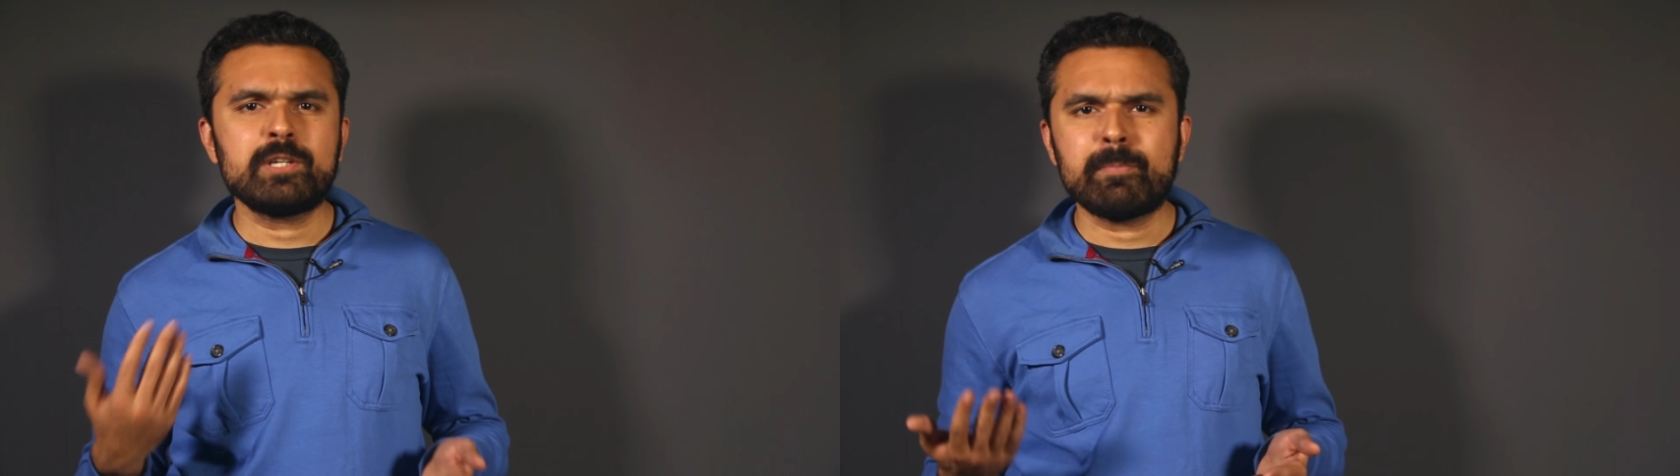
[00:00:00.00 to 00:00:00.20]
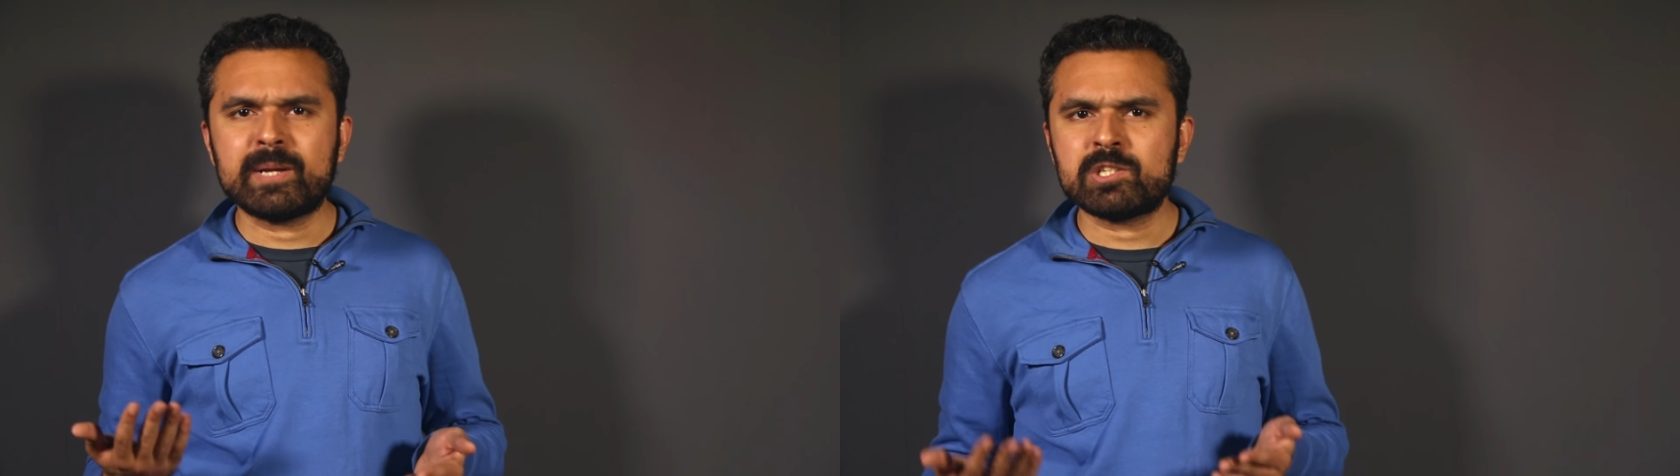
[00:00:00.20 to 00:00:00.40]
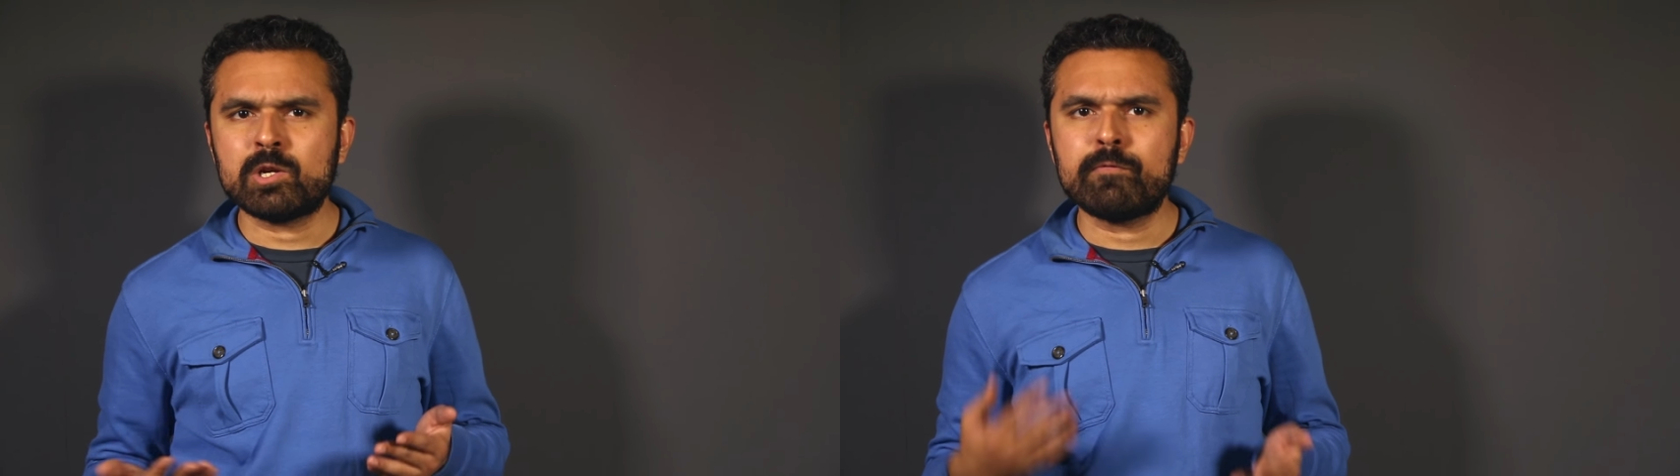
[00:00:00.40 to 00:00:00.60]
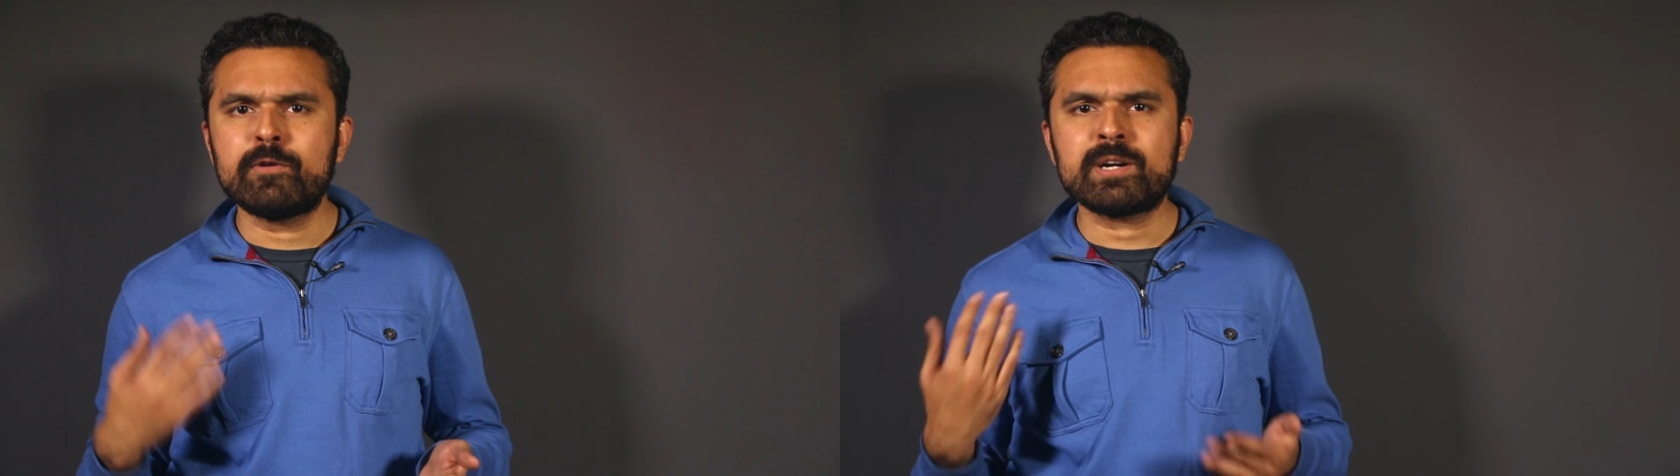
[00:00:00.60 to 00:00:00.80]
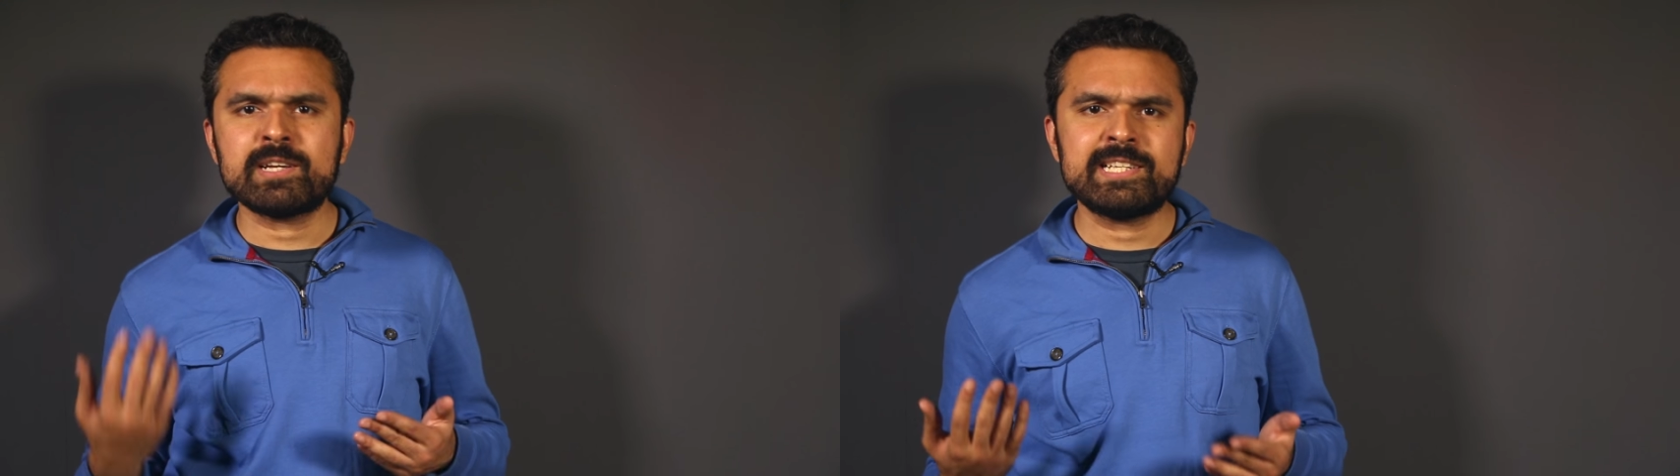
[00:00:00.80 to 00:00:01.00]
depiction of
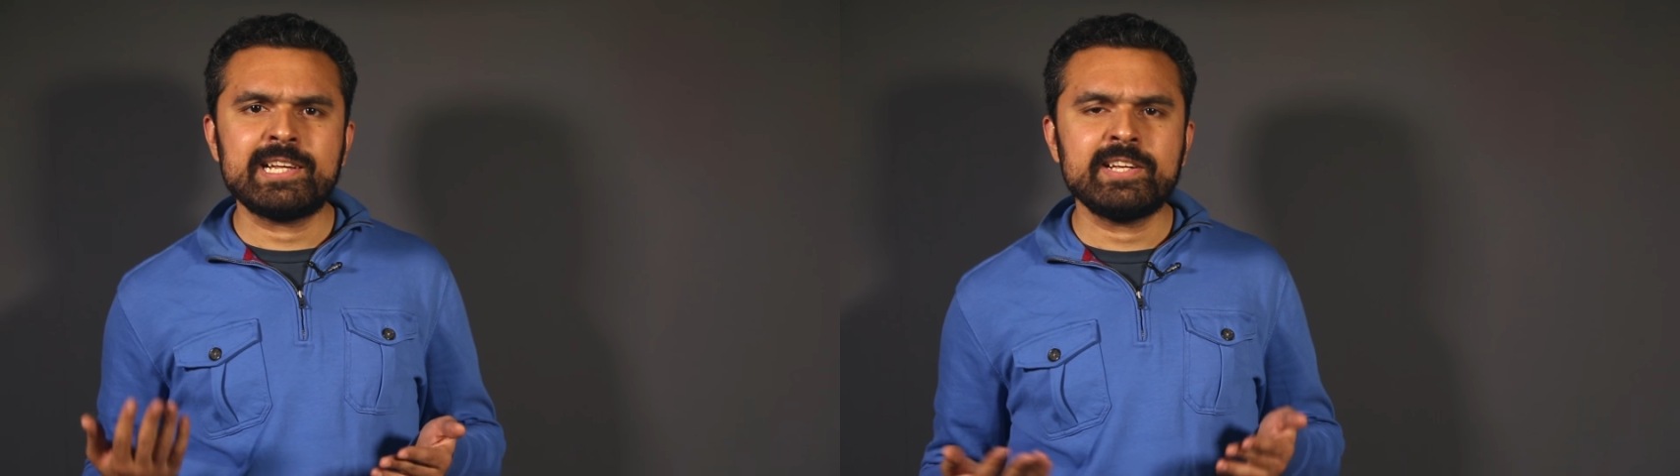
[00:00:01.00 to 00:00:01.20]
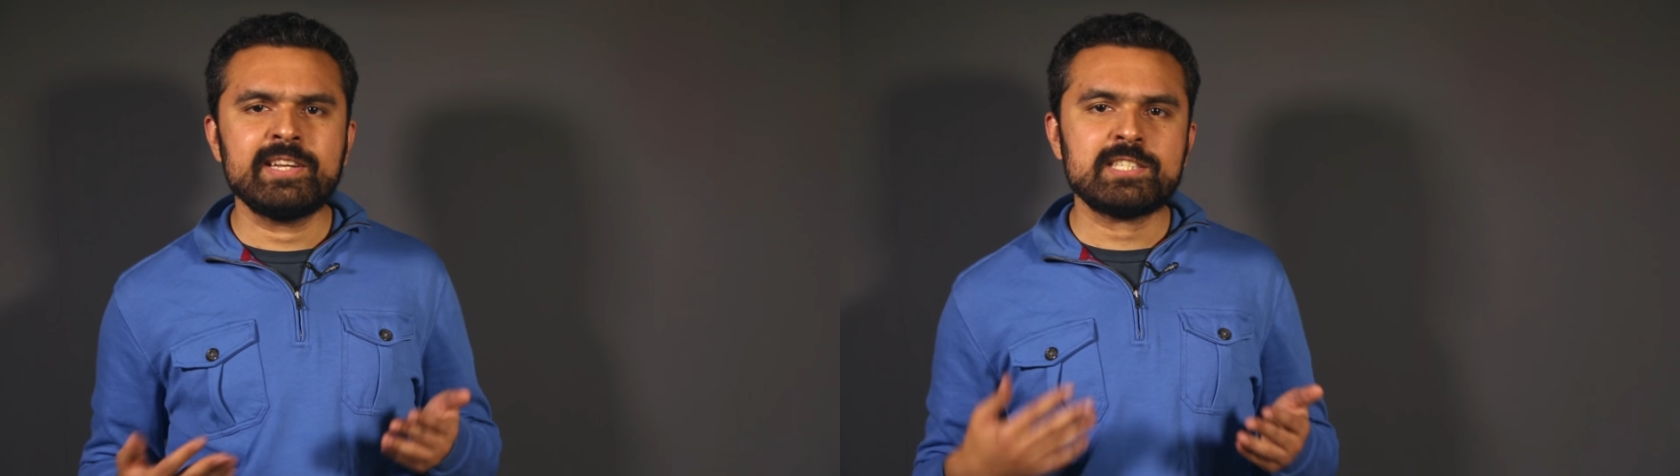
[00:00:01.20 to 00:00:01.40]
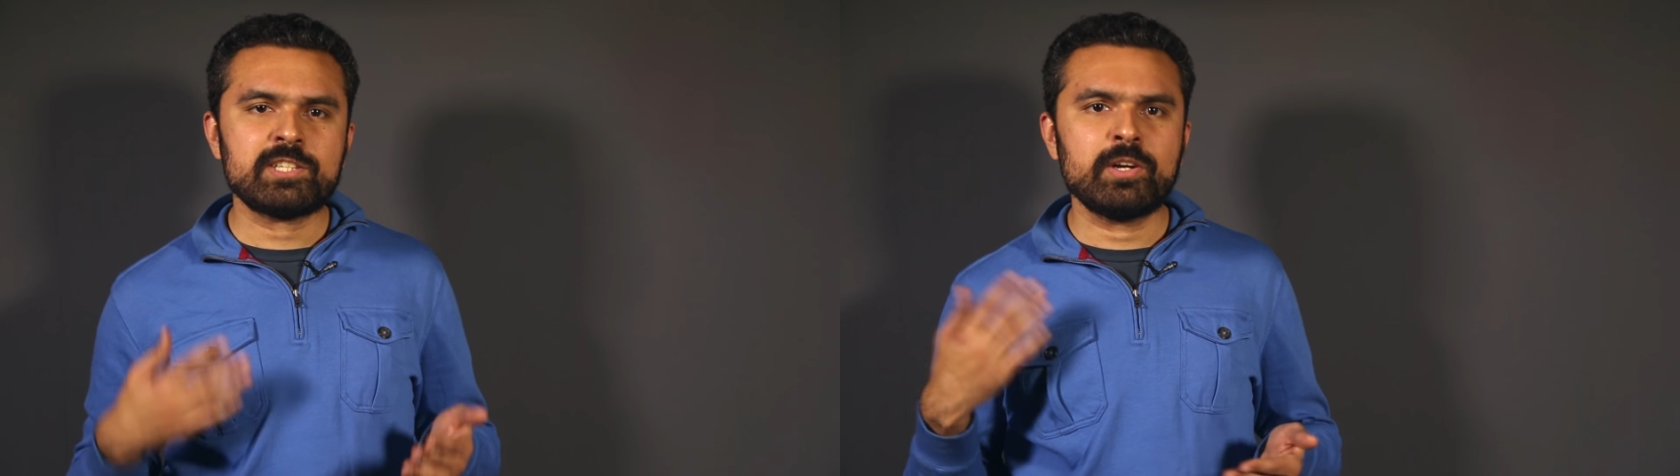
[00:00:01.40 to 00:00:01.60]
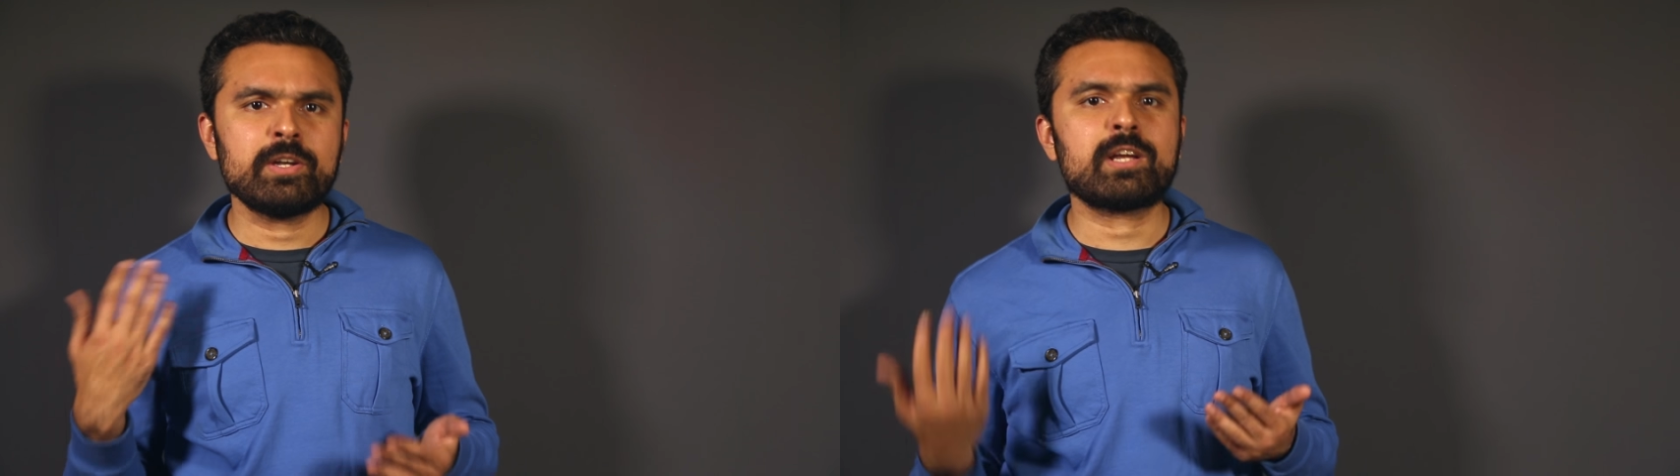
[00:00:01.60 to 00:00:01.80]
workers' alienation in